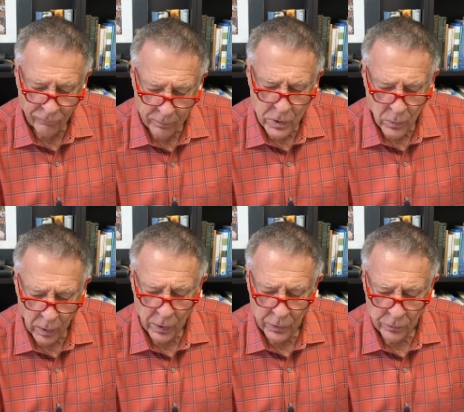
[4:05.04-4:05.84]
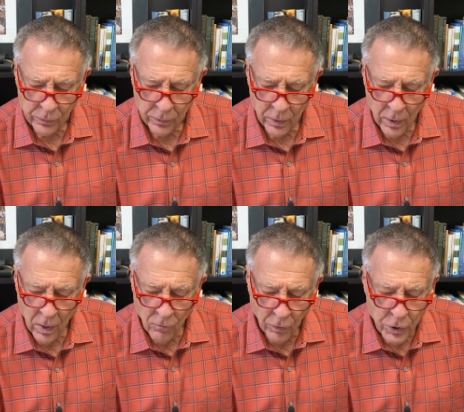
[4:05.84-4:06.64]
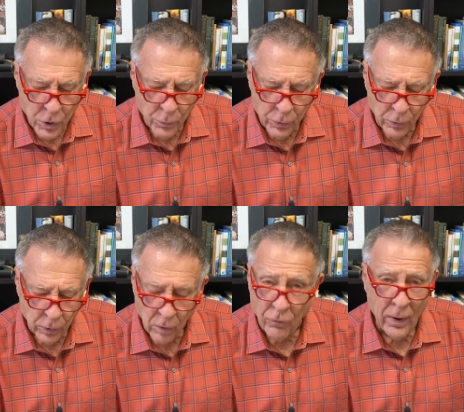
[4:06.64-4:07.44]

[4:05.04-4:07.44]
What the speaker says: from you alone, for you rule over